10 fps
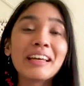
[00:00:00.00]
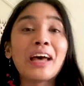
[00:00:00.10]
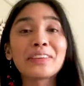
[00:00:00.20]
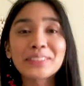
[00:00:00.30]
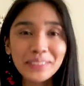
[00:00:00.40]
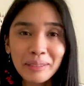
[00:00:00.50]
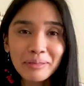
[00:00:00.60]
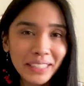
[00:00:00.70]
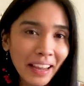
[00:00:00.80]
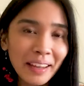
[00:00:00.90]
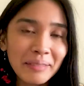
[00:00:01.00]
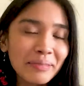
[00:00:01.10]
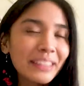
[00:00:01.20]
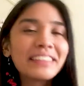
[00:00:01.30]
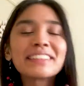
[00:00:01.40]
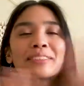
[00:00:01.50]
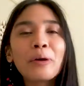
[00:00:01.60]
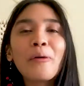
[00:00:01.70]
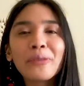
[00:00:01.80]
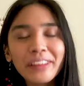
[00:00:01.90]
At the same time, it's
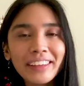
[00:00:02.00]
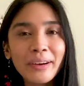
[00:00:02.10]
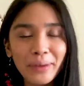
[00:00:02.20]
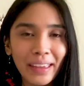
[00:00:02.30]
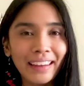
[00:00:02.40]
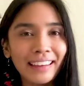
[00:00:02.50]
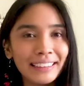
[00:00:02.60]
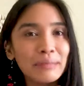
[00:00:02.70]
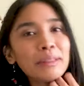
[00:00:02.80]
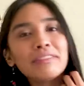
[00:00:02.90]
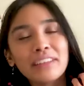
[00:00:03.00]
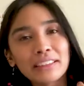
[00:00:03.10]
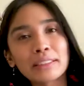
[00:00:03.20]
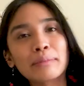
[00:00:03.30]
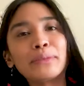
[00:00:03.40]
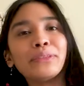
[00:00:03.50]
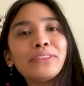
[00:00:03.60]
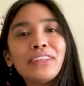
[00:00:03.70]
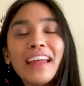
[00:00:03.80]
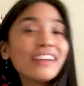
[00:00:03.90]
totally okay to be
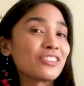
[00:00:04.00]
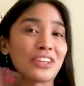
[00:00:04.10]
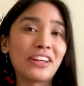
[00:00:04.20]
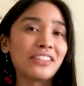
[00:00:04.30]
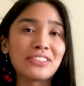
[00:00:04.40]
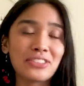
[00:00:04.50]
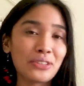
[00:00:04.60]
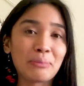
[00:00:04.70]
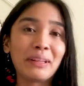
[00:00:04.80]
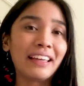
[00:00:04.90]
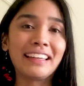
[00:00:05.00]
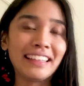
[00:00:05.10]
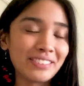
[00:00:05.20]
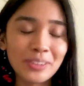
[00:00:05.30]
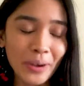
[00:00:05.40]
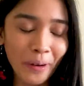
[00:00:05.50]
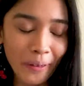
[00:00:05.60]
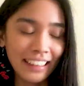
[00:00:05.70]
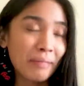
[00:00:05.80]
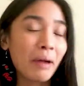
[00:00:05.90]
flexible and change your plan as you go.
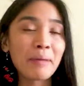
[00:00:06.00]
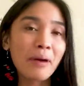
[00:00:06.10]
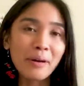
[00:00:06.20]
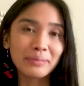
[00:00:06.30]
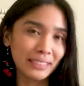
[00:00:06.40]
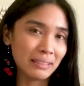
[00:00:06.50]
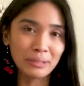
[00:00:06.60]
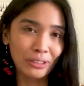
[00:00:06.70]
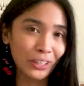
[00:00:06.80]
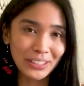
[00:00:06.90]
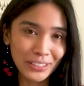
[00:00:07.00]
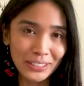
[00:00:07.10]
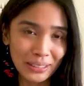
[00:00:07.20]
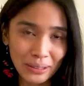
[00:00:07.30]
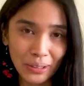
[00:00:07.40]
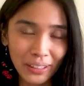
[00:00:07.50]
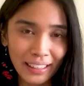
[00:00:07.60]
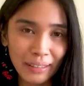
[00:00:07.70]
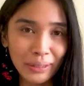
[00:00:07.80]
My mom's immigration story